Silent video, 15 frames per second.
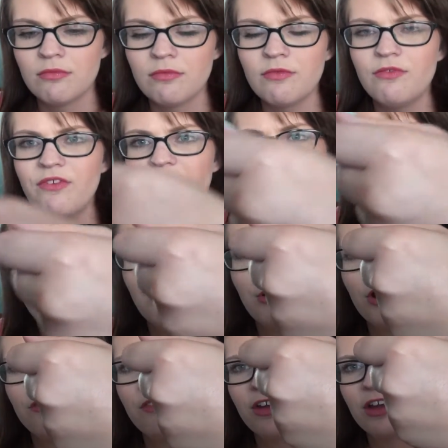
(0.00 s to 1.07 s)
Very
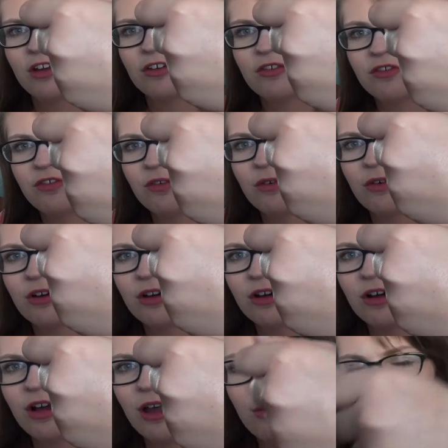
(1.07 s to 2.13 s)
perfect
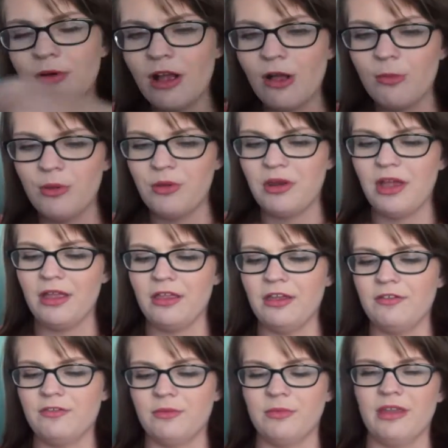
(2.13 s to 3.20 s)
for a brow bone
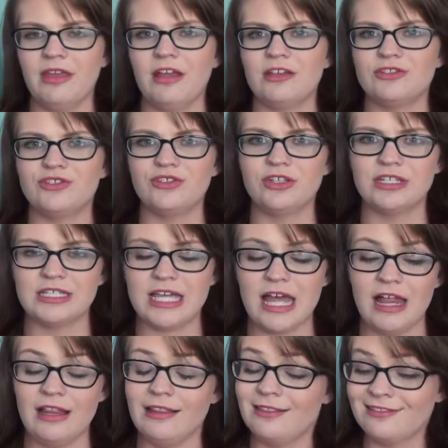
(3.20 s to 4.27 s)
highlight for me, as you can
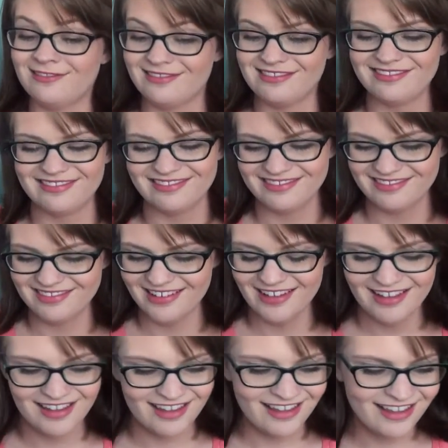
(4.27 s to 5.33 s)
tell.
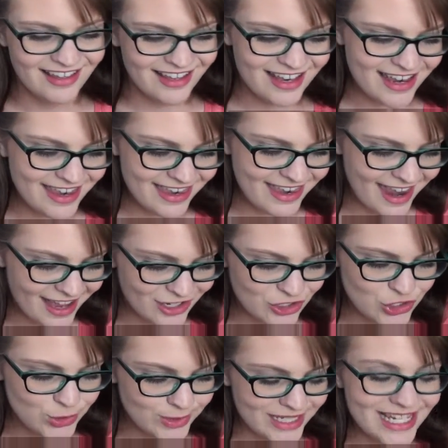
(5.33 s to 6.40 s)

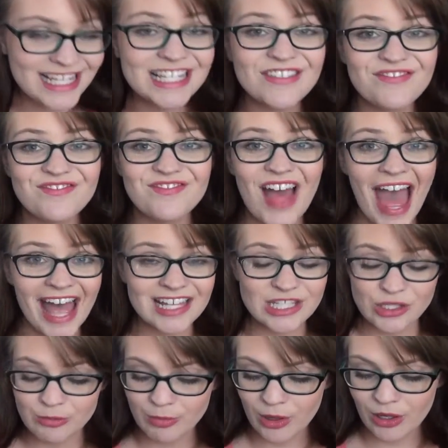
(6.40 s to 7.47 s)
Next one is
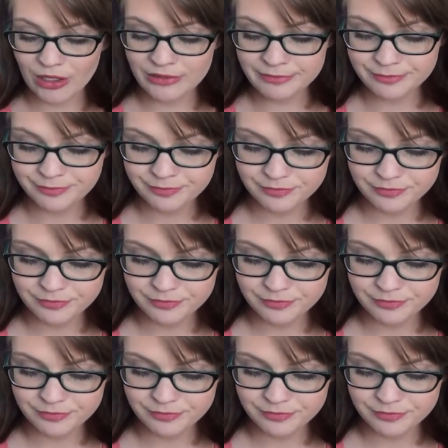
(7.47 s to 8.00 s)
Fastball.